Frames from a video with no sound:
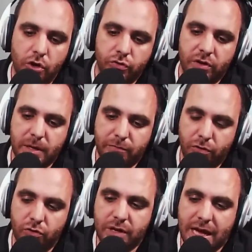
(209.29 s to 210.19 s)
So except for
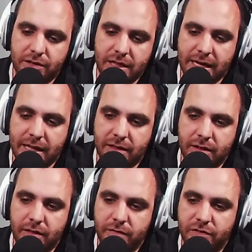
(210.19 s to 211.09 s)
those guys that get
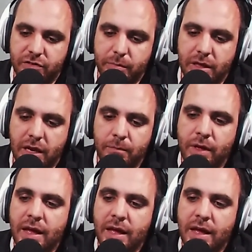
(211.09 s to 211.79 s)
the visibility,